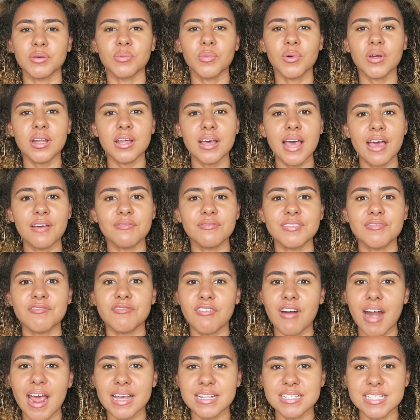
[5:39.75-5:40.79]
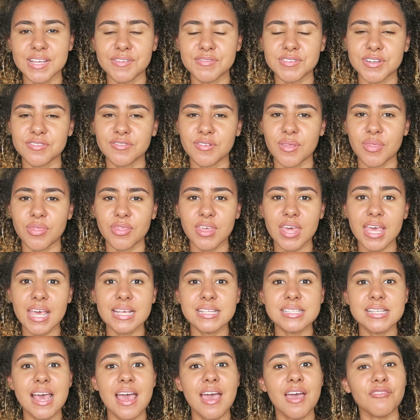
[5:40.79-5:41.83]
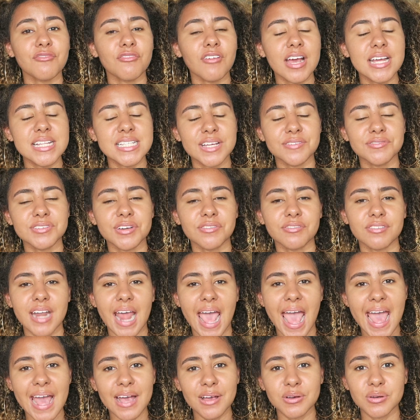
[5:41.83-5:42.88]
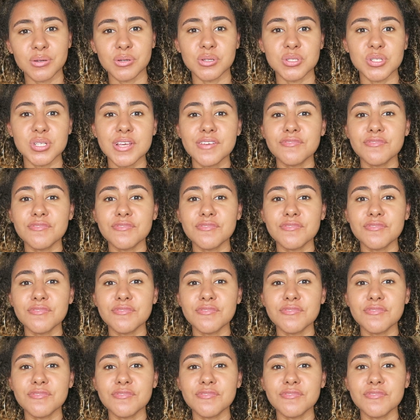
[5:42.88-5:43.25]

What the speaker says: You want to have a variety of different things, variety of different angles.